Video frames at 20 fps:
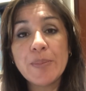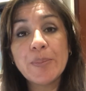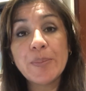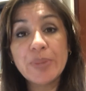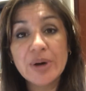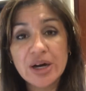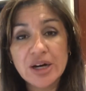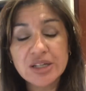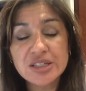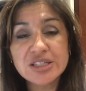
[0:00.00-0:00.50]

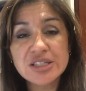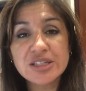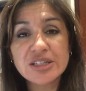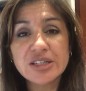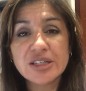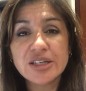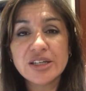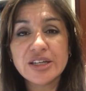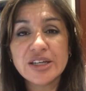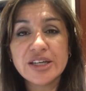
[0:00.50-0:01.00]
but
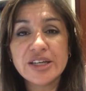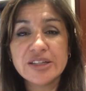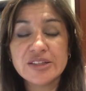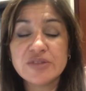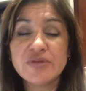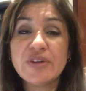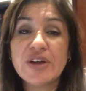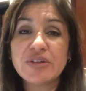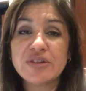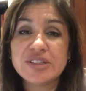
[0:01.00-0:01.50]
it's
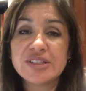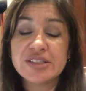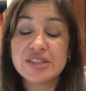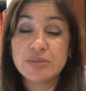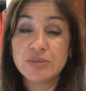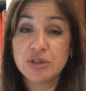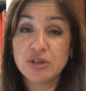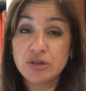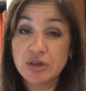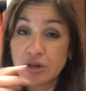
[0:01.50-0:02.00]
very
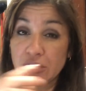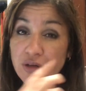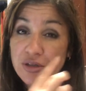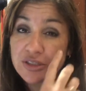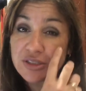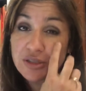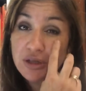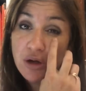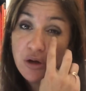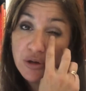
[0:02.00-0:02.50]
similar
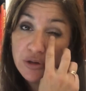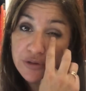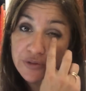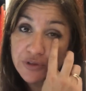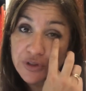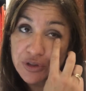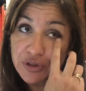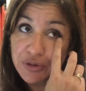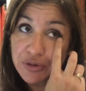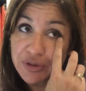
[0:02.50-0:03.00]
across the whole of
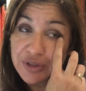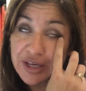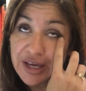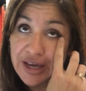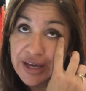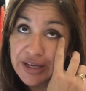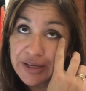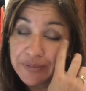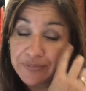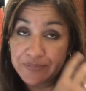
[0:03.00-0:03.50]
the
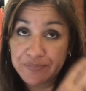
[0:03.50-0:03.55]
UK.